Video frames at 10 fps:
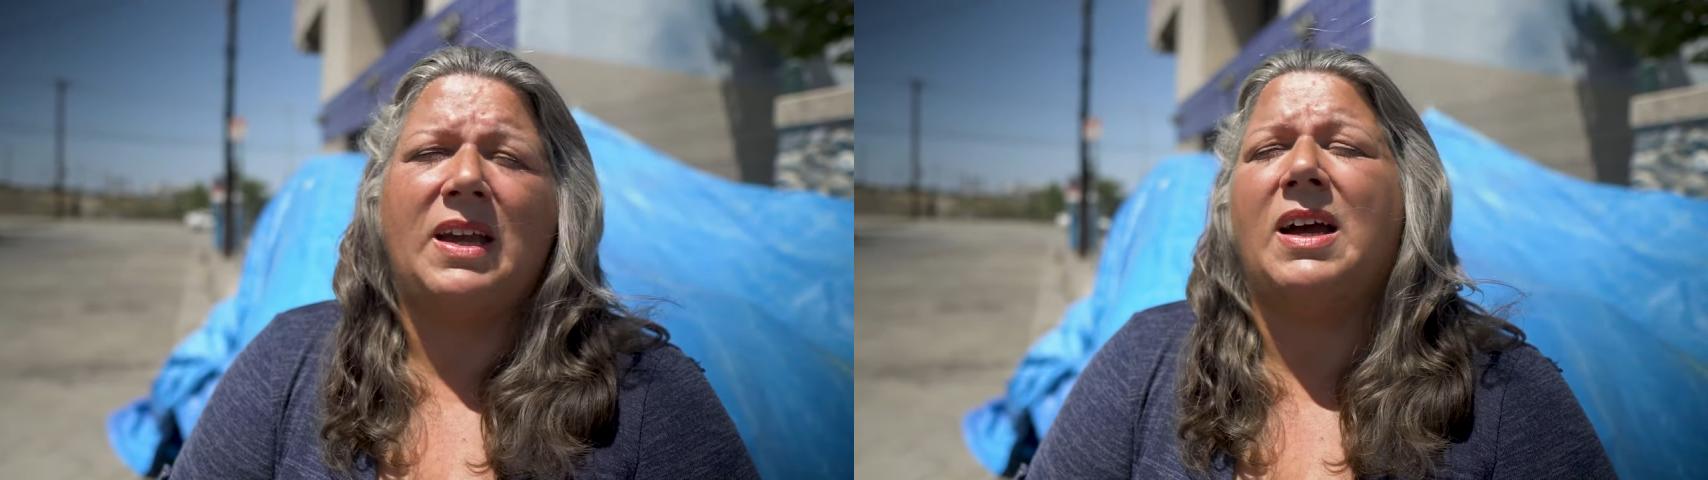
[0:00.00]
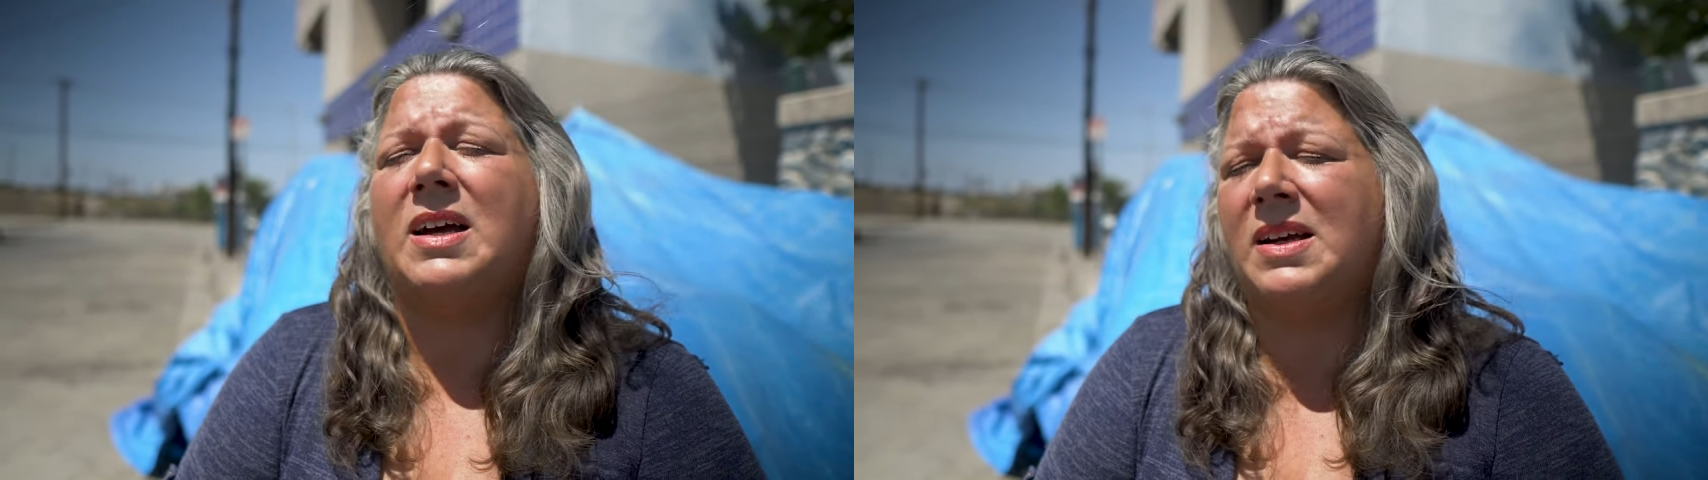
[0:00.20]

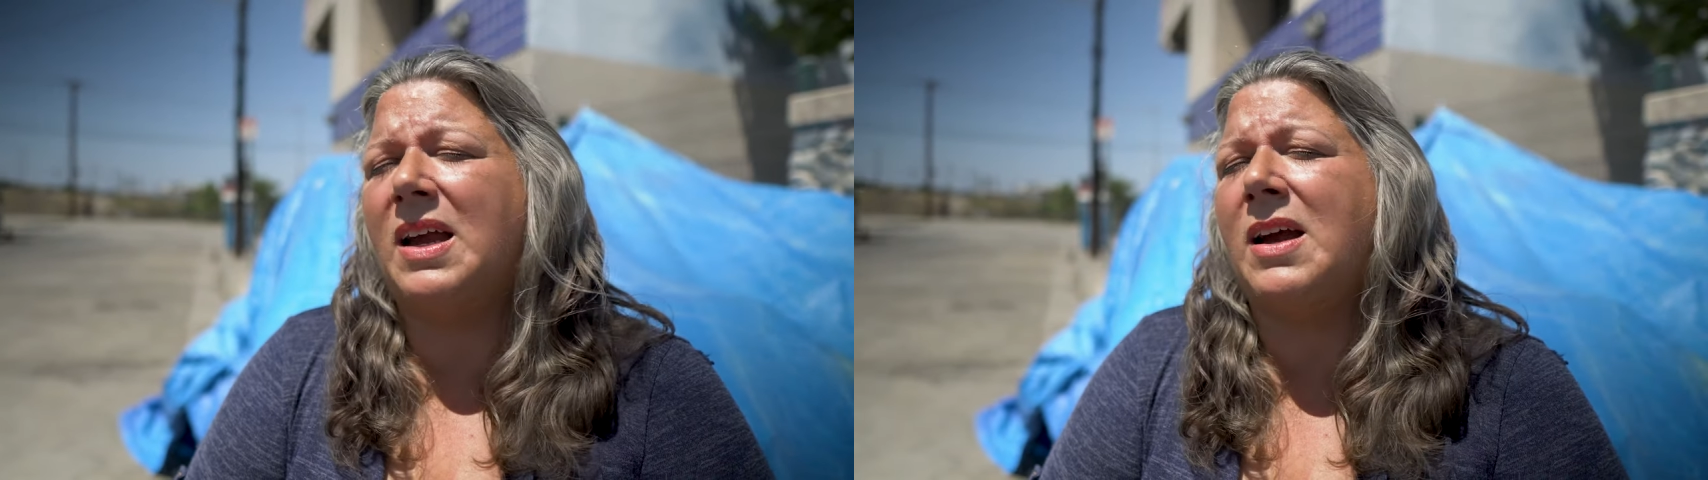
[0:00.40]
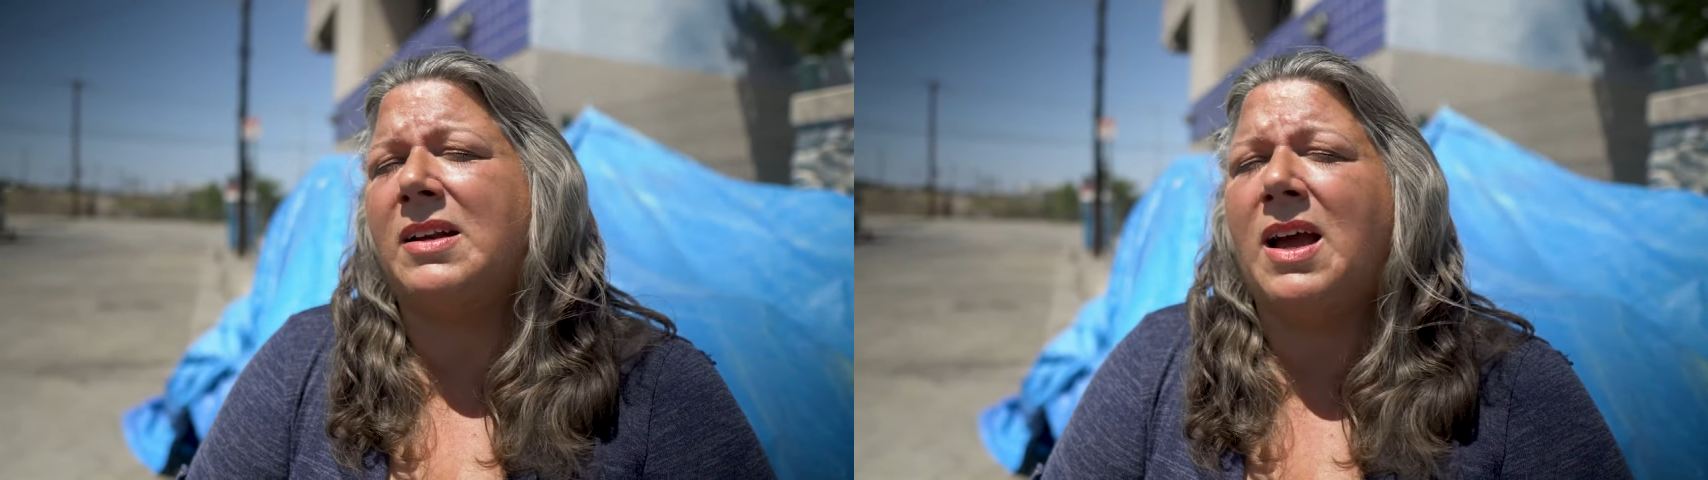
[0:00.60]
Yeah,
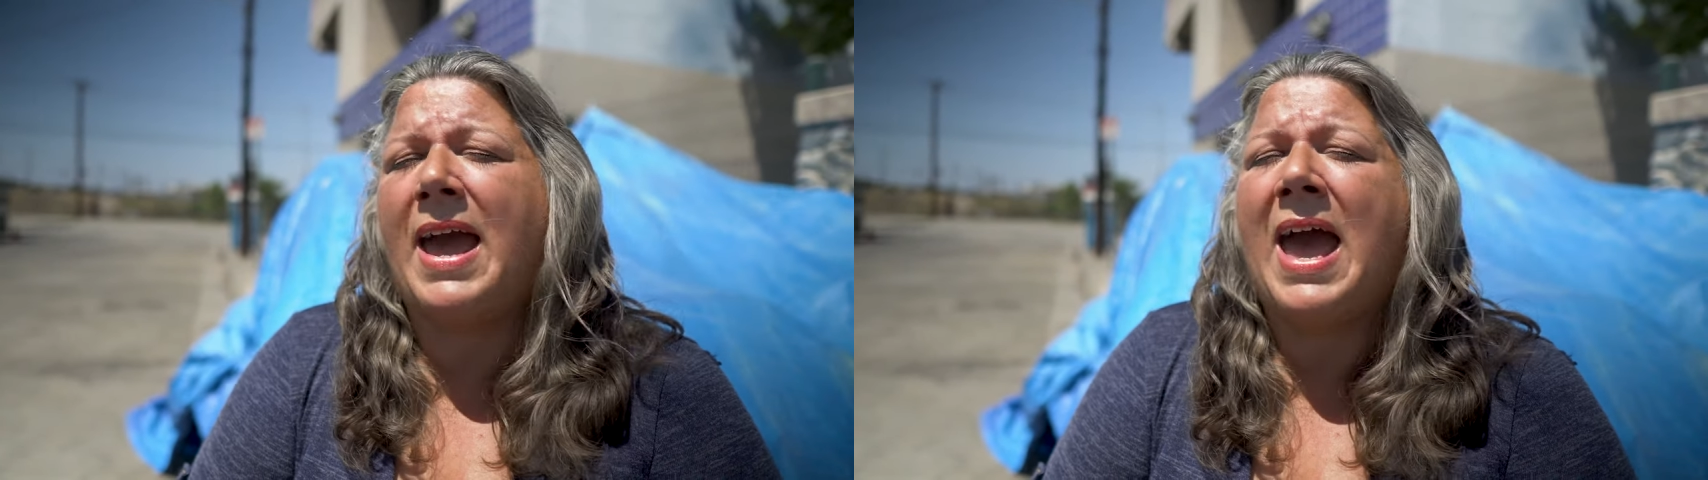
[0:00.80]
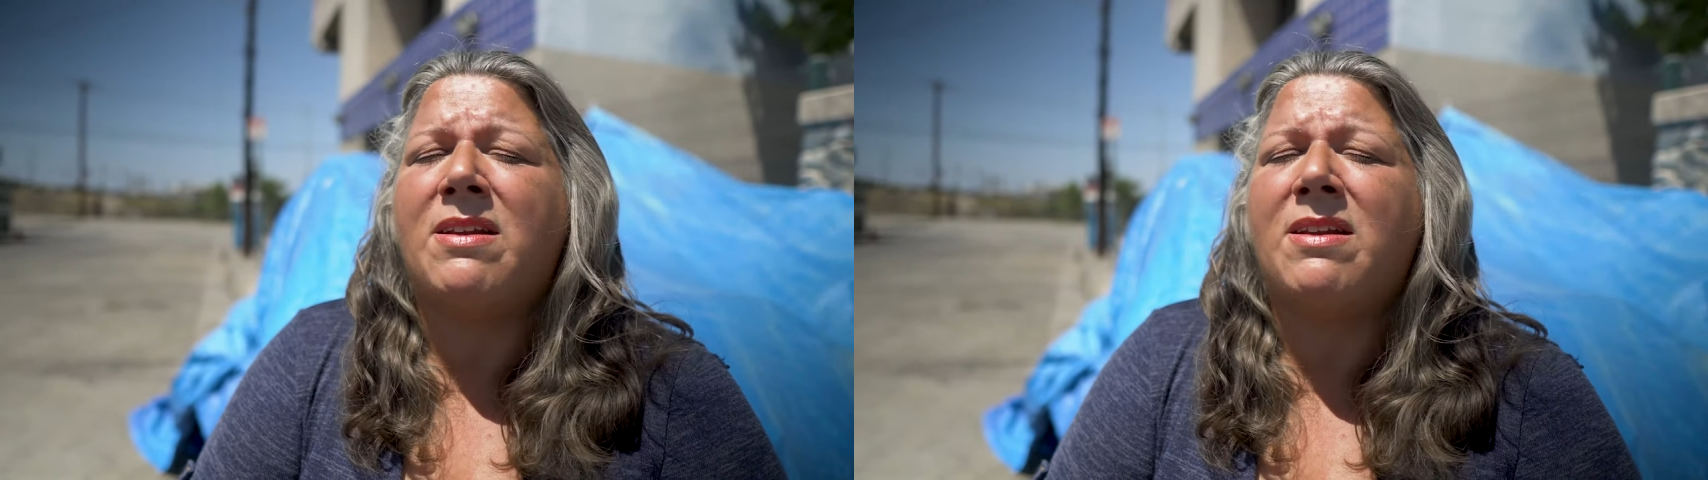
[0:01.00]
I